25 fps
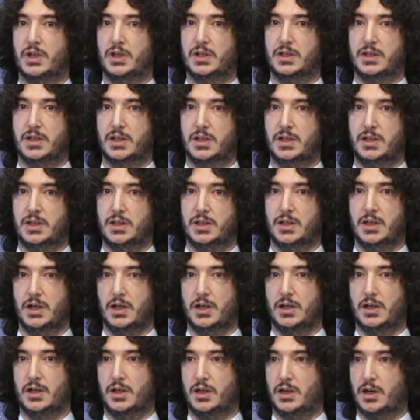Meanwhile,
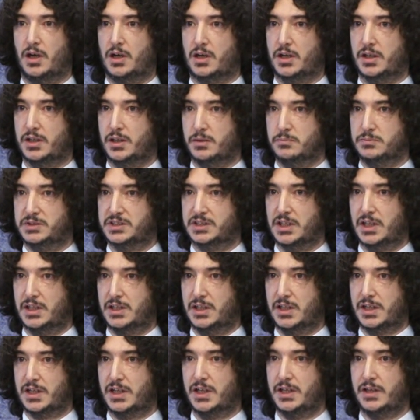TUSIAD supported
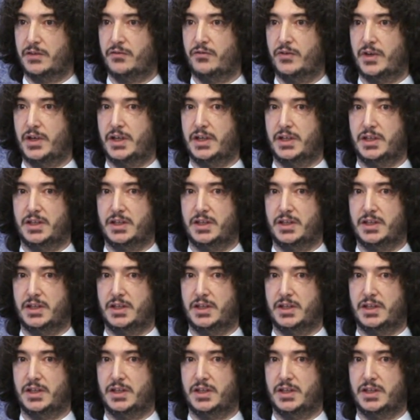academics